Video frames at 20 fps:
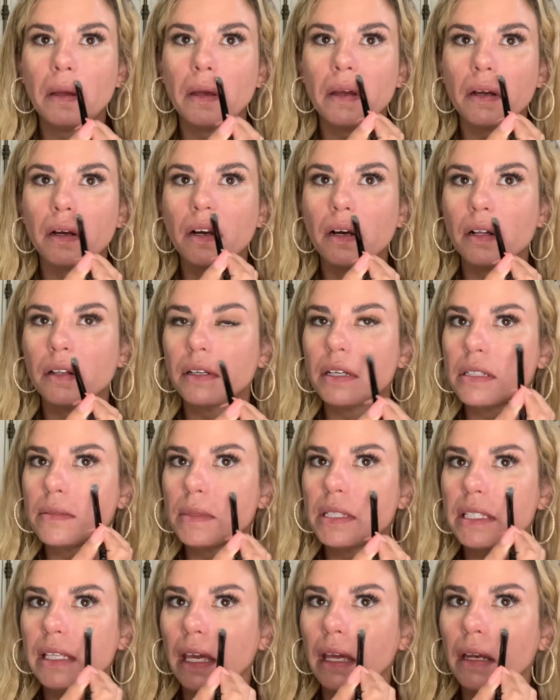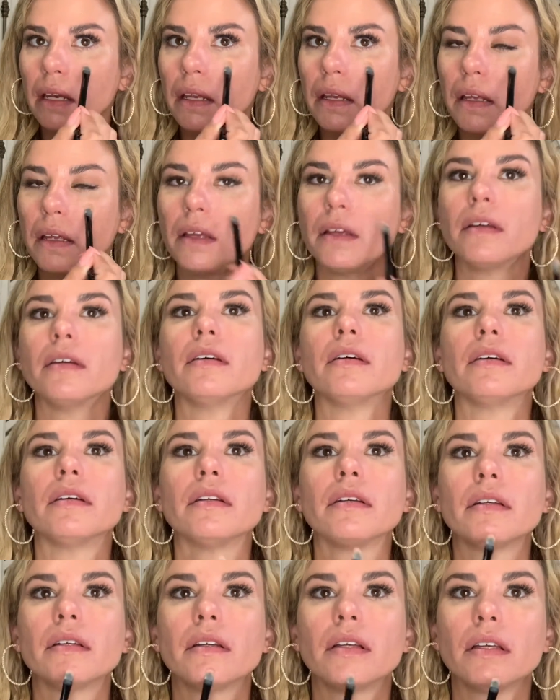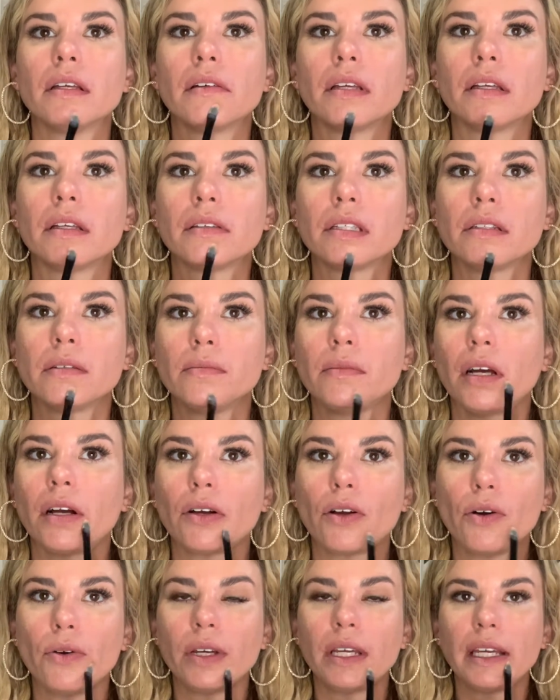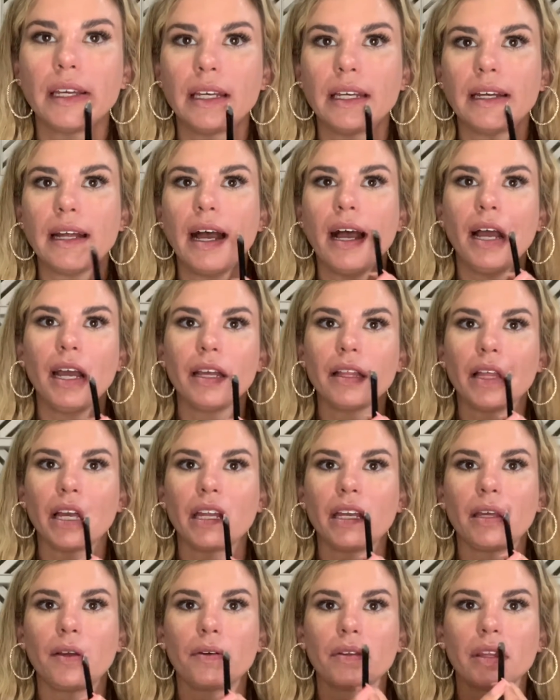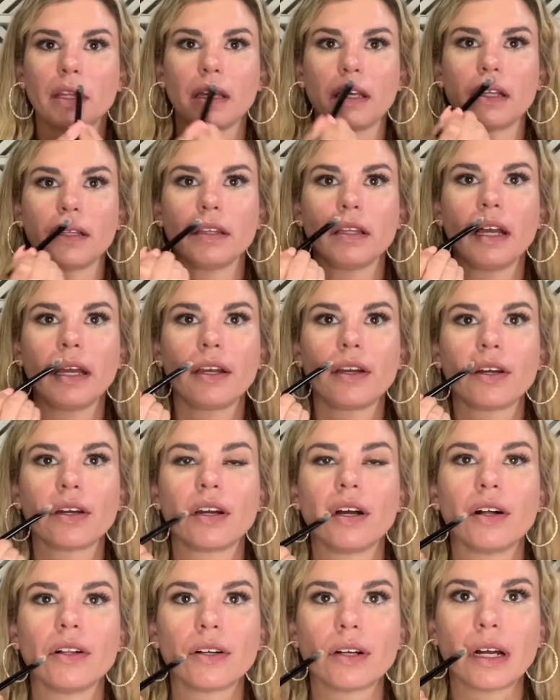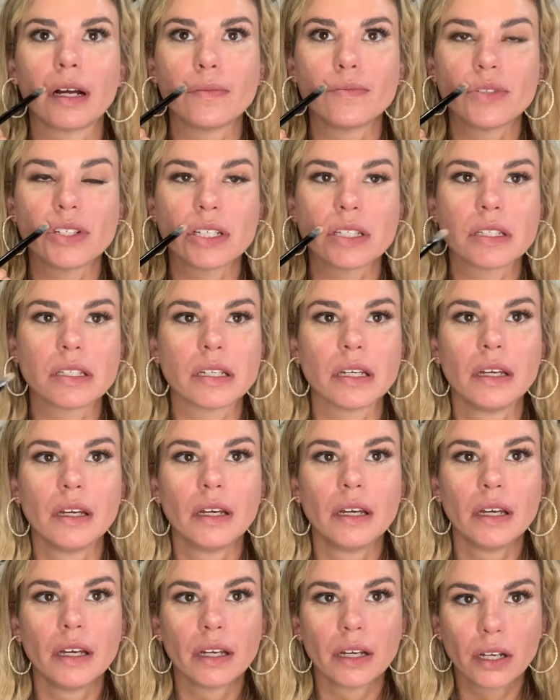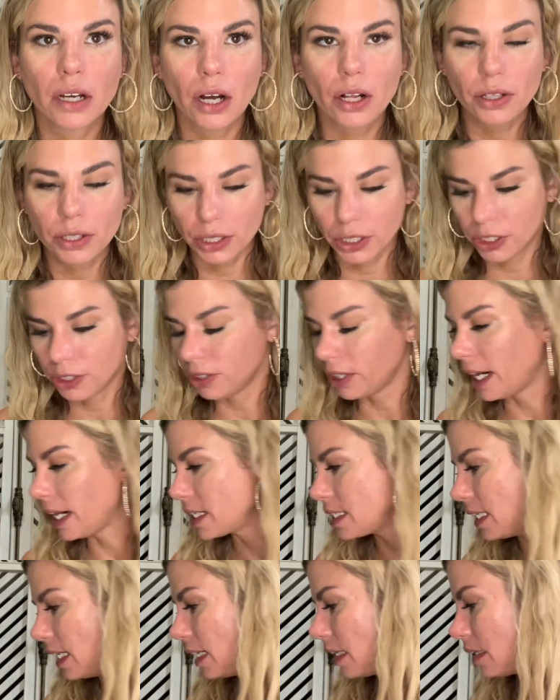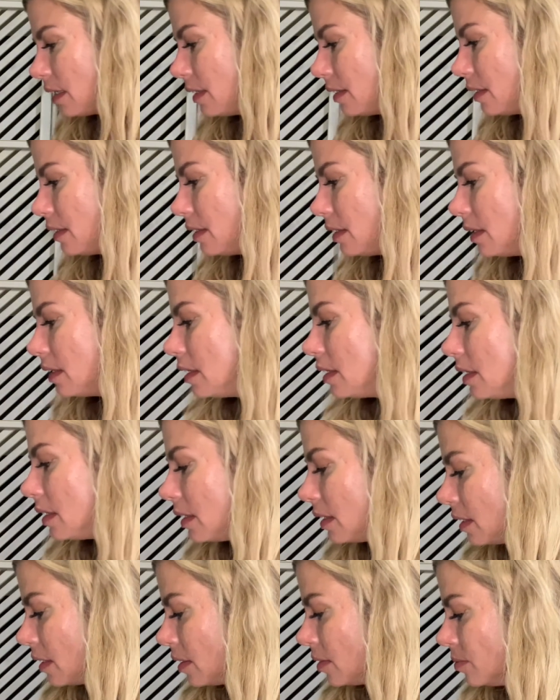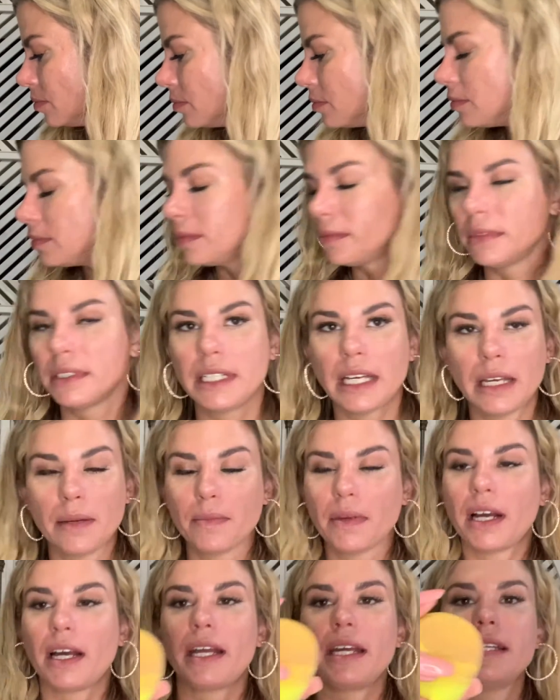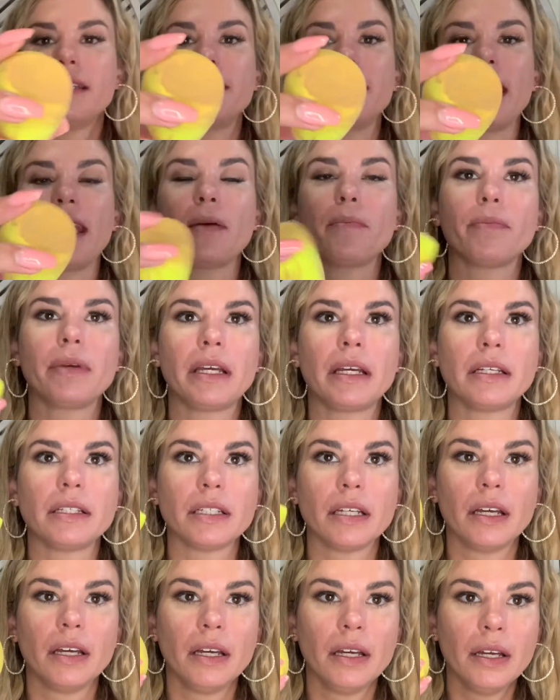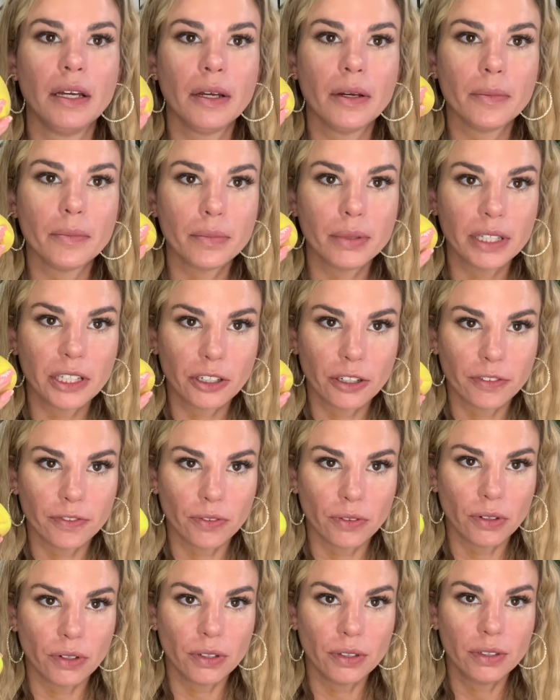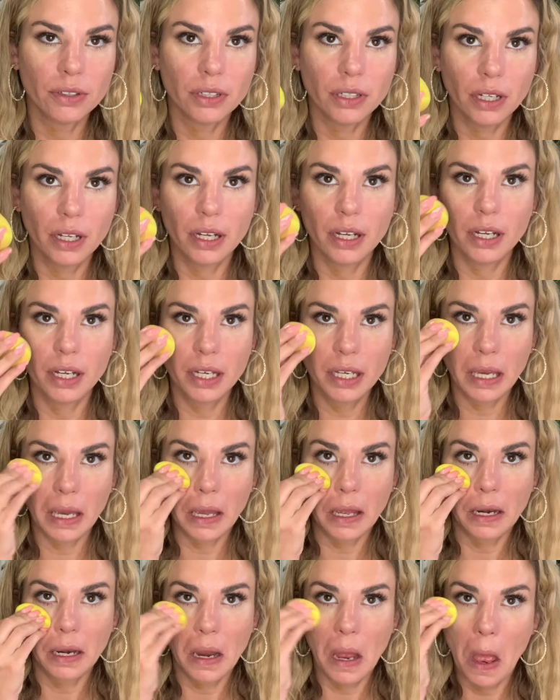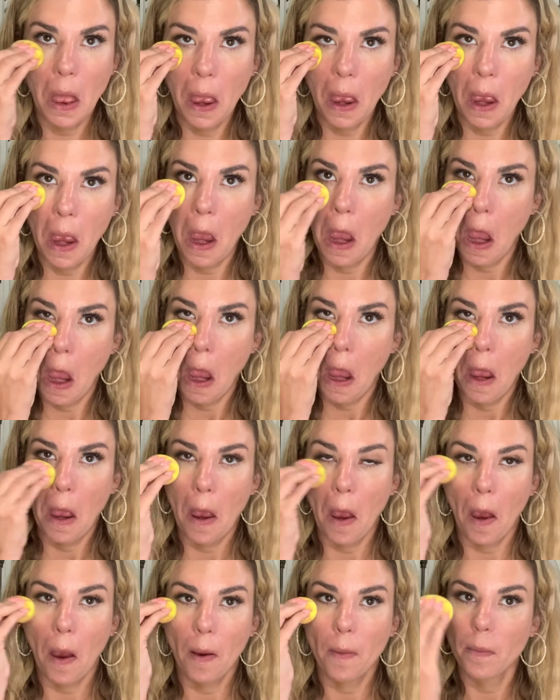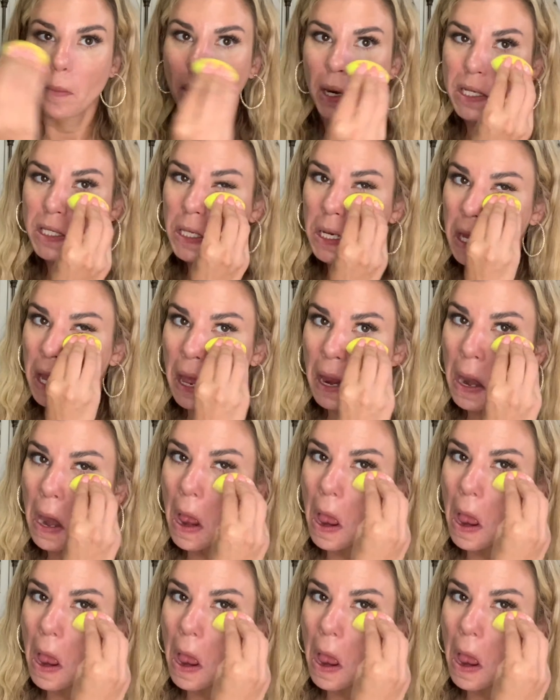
color as my skin. So I'm not going in and highlighting with like a lighter color. I'm just color correcting. I'm going to take my dampened blenderful again, press it in,